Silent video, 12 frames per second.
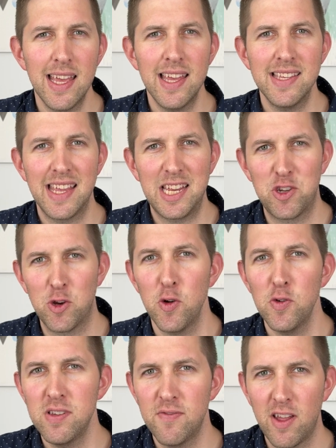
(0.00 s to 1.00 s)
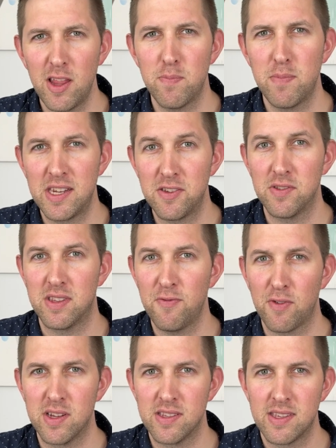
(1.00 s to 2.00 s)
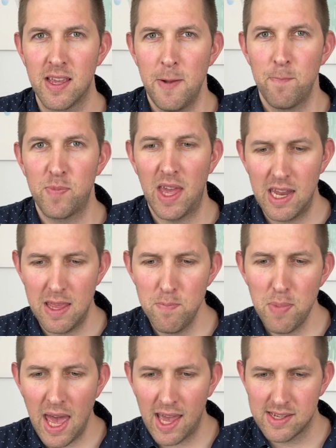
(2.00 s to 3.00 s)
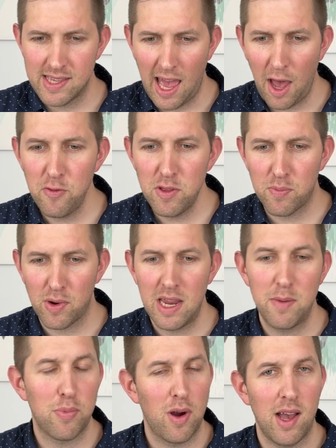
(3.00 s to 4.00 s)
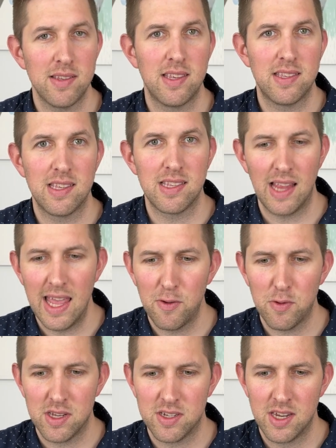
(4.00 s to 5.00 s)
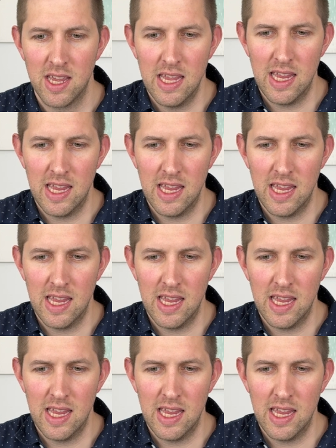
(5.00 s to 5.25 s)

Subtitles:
is a neurodevelopmental difference that impacts how the brain processes language,